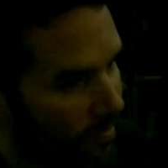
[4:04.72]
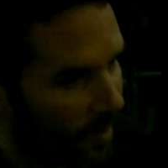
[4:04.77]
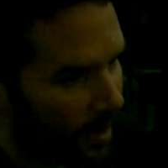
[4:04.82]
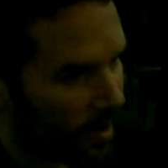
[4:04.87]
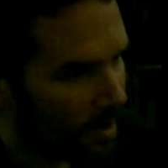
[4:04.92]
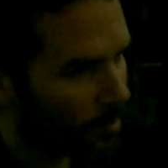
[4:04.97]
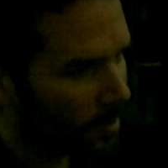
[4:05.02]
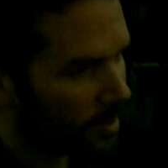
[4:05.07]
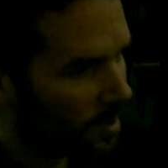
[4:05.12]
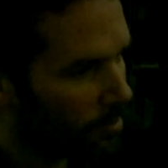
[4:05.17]

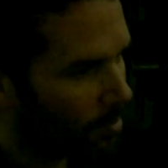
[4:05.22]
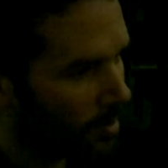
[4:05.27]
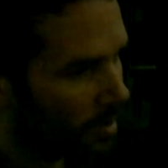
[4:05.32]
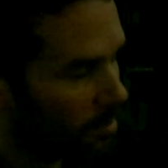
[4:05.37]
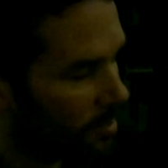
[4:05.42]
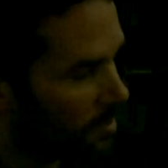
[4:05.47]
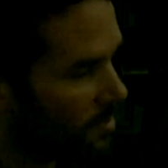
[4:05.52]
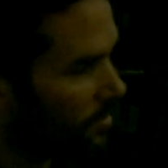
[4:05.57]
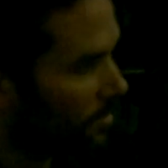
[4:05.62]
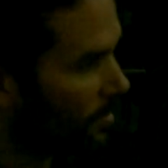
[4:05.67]
Very many
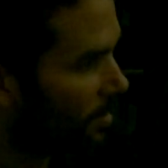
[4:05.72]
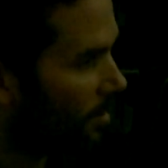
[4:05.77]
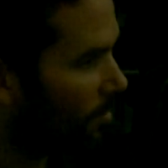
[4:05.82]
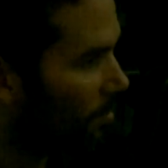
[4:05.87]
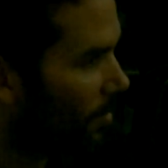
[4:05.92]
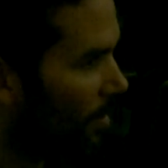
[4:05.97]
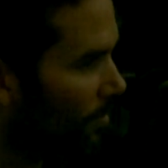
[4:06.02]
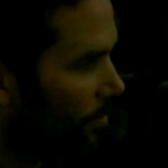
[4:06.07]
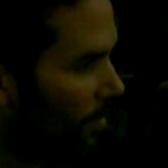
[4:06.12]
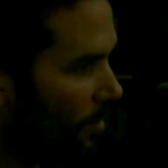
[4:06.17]
people are talking
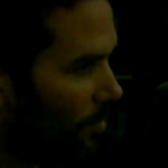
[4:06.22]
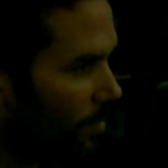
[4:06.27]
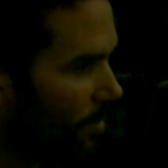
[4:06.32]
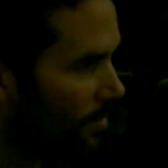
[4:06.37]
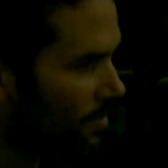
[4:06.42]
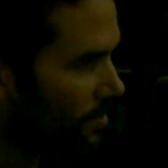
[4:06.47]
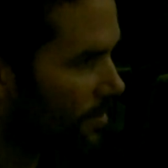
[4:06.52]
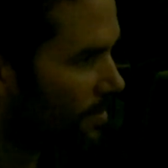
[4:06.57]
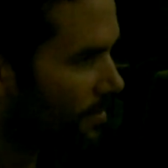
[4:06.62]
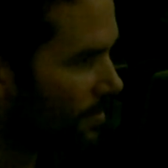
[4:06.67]
about
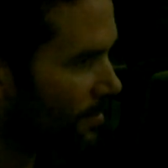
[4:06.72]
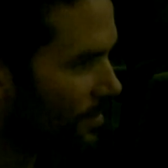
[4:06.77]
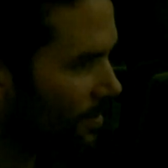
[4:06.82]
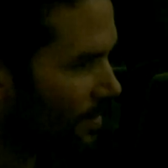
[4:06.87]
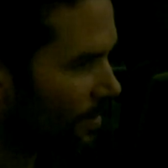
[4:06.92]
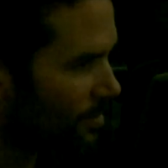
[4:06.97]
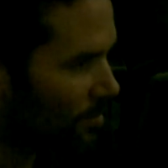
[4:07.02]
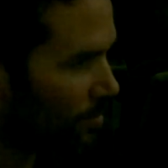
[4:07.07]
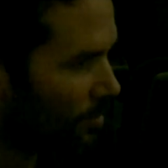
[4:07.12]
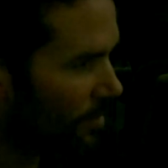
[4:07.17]
robots.
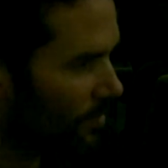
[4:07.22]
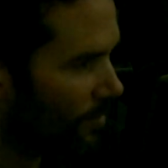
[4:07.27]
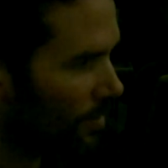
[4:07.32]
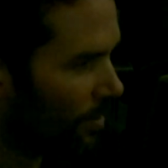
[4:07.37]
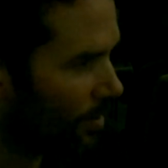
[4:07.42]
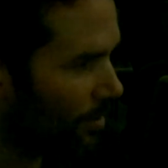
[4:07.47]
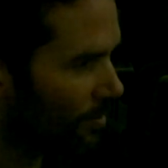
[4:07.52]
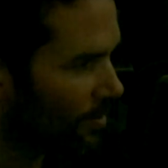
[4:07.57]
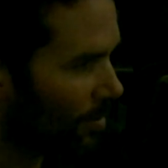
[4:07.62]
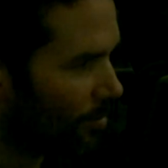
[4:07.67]
That's one of the
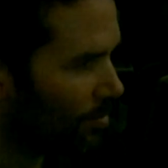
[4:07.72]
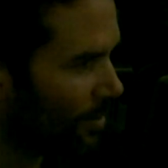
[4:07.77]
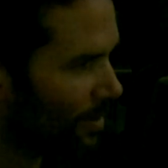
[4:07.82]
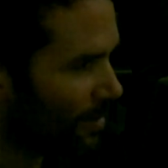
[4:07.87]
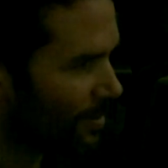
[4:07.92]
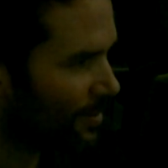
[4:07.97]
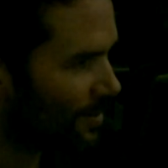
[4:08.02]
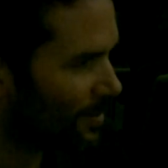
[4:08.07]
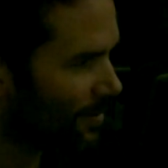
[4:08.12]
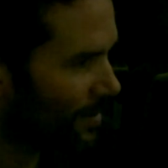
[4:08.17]
hot
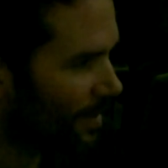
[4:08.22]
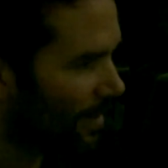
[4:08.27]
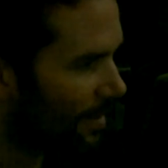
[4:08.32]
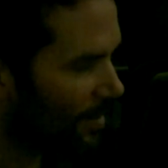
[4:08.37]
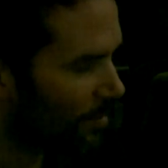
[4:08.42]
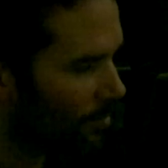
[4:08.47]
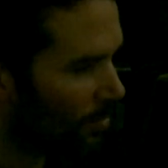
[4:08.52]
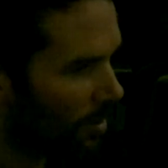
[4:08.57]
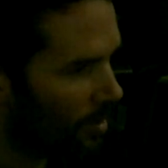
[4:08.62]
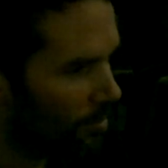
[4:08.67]
topics at the
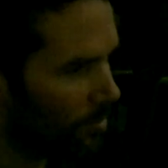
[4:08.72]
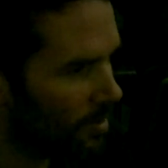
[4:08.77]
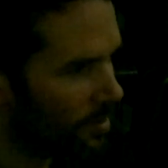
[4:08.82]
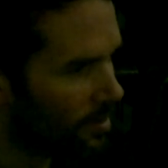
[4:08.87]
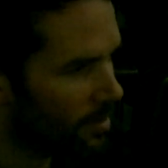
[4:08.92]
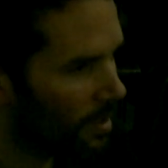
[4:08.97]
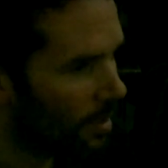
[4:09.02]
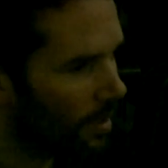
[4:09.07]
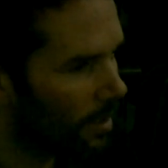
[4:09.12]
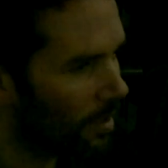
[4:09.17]
moment.
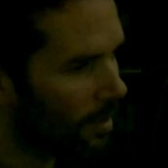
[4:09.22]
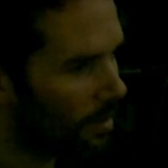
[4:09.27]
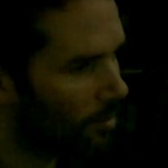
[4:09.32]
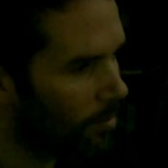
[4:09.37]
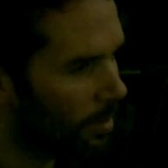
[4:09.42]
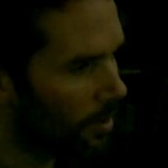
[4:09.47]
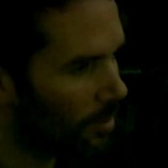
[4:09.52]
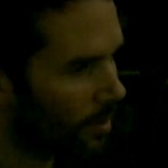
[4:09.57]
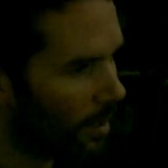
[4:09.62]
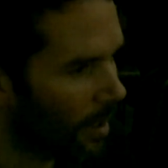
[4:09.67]

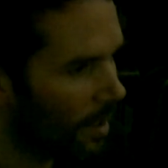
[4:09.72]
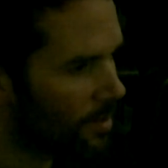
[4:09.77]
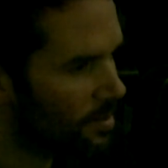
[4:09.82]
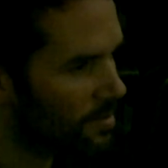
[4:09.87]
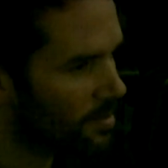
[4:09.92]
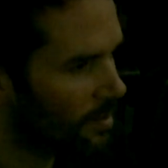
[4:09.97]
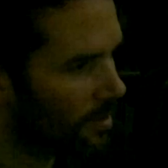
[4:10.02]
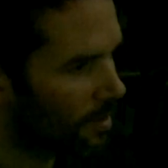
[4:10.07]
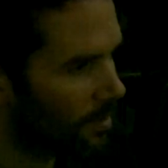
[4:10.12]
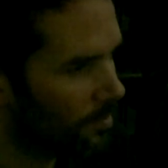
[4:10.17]
Bill Gates,
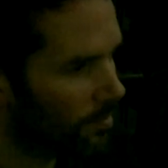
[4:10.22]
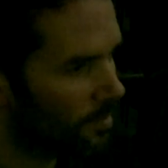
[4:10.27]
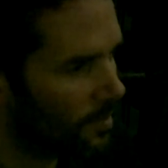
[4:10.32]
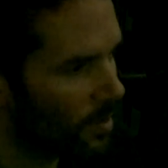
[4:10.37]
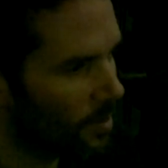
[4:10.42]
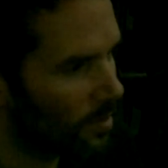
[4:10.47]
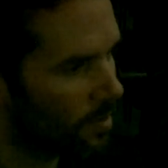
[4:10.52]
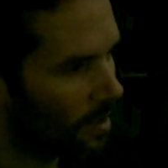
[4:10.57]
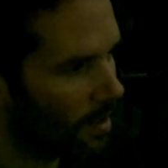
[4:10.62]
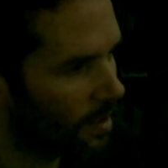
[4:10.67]
in a
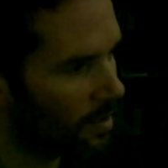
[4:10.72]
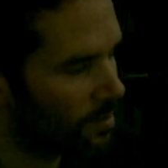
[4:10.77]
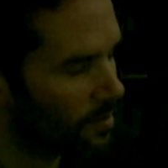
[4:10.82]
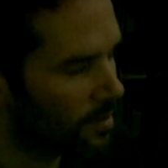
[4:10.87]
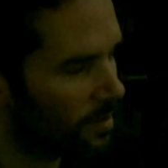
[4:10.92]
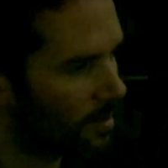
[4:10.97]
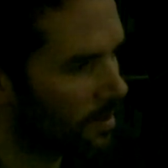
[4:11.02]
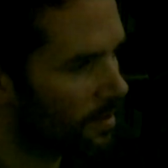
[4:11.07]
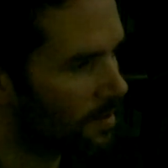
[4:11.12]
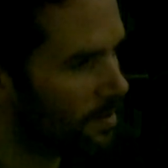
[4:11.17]

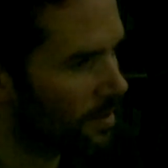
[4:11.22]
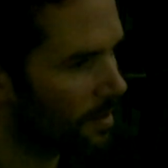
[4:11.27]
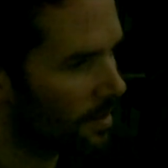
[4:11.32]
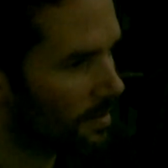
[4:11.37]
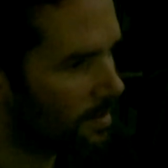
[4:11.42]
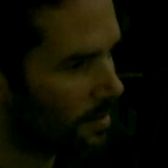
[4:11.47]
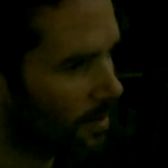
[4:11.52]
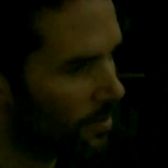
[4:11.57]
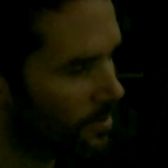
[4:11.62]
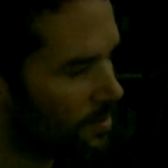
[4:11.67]

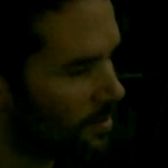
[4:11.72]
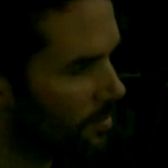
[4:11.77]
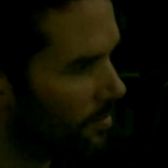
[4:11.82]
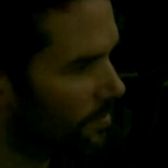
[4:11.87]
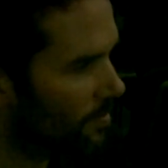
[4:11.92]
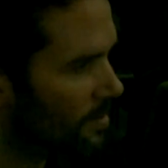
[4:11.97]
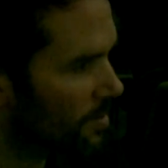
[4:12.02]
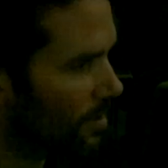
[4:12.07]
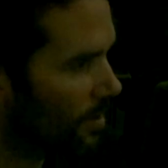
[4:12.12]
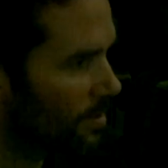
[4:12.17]
2006 article
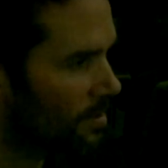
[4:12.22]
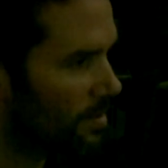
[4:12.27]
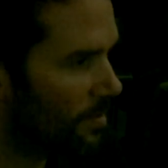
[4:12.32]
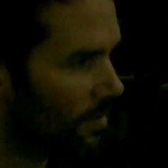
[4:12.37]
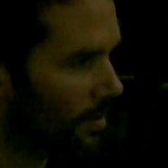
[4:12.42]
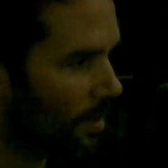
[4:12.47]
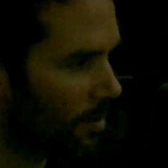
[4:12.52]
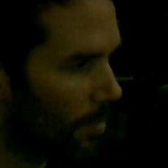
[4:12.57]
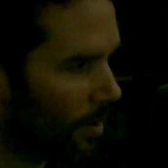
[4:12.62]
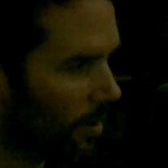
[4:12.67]
for
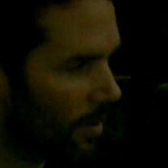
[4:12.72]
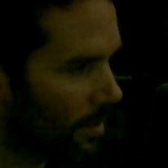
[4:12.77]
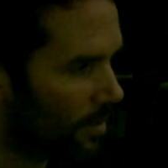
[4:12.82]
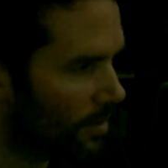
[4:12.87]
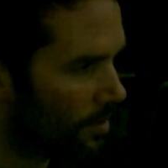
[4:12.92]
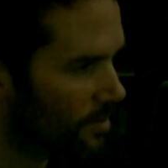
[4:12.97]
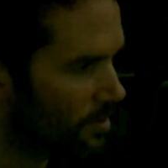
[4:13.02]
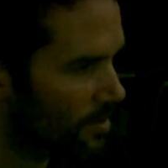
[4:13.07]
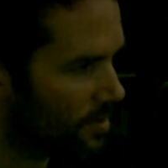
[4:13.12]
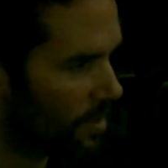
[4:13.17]
Scientific
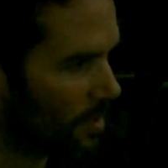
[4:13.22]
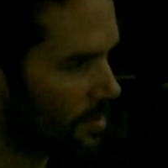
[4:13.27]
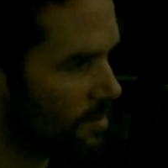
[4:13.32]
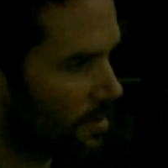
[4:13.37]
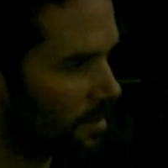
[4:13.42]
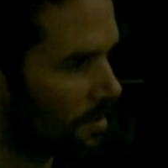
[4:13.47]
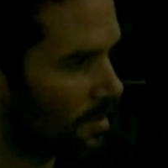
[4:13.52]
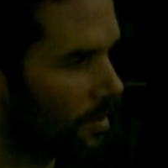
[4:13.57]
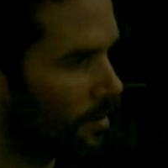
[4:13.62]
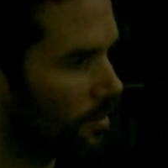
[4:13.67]
American,
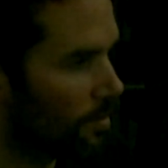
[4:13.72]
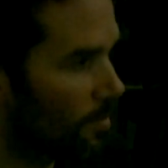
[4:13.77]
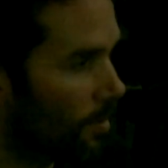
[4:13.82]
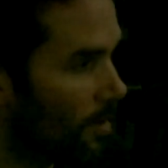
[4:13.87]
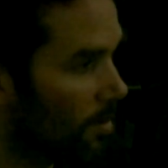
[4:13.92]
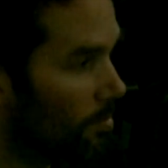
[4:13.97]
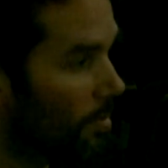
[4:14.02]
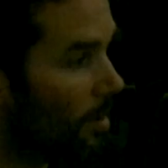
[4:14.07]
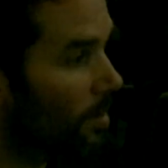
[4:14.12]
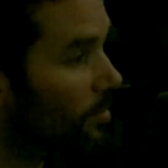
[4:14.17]
suggested that the
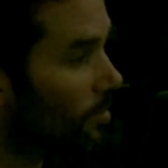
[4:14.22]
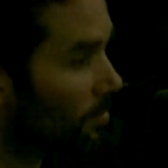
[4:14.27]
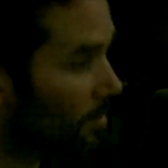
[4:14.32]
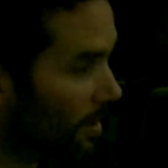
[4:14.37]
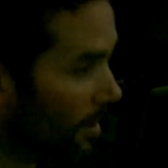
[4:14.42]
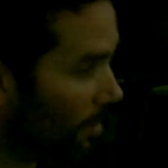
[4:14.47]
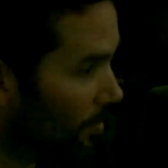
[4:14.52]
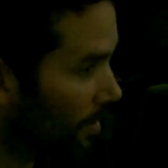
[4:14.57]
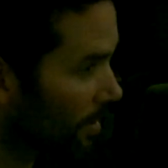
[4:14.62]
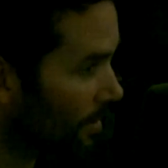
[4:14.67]
robot will be
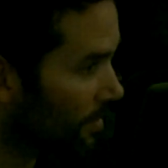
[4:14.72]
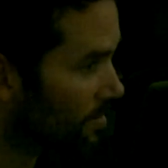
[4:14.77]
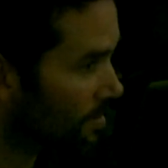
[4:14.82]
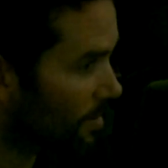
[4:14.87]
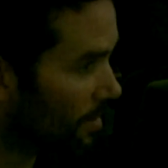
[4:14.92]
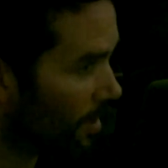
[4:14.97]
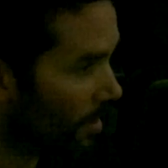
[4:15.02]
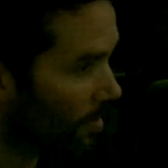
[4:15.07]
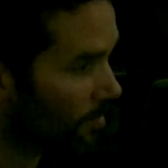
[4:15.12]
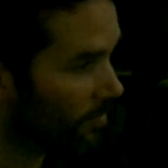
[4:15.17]
coming into
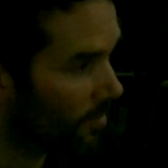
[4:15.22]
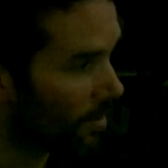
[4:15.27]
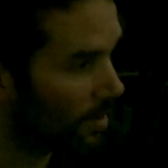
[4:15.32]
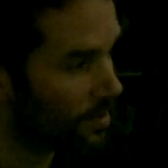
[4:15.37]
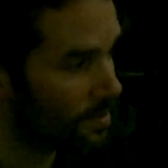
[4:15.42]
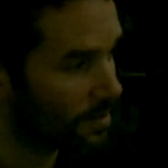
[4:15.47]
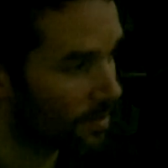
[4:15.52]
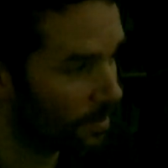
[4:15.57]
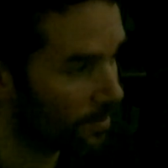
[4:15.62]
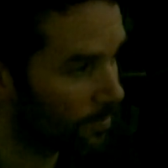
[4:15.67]
the home very
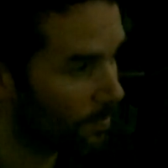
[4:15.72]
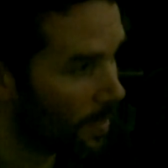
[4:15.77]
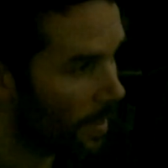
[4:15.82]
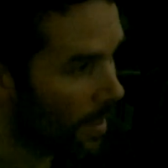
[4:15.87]
soon.